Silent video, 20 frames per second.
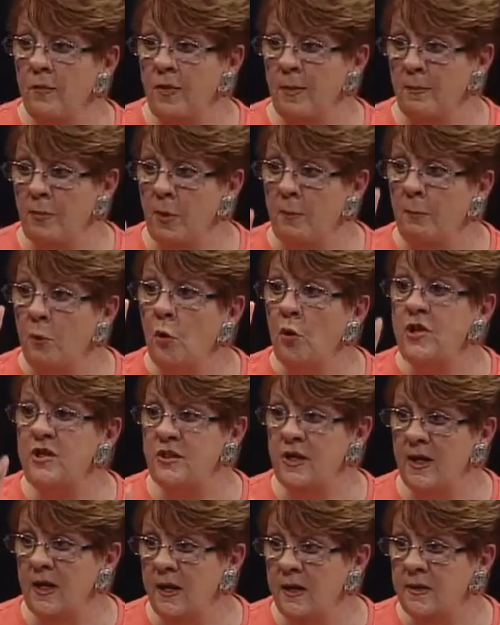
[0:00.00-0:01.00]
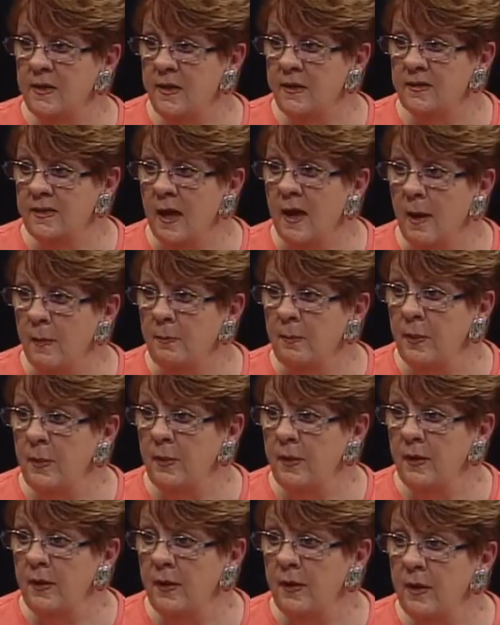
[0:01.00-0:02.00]
the, the pointy end is up.
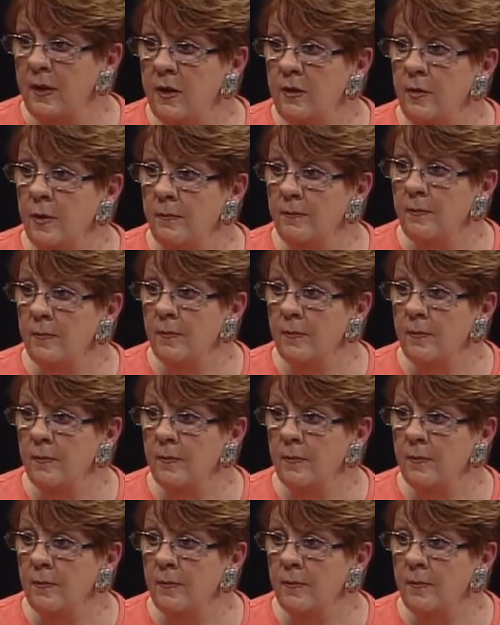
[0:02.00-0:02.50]
Is that you for know. all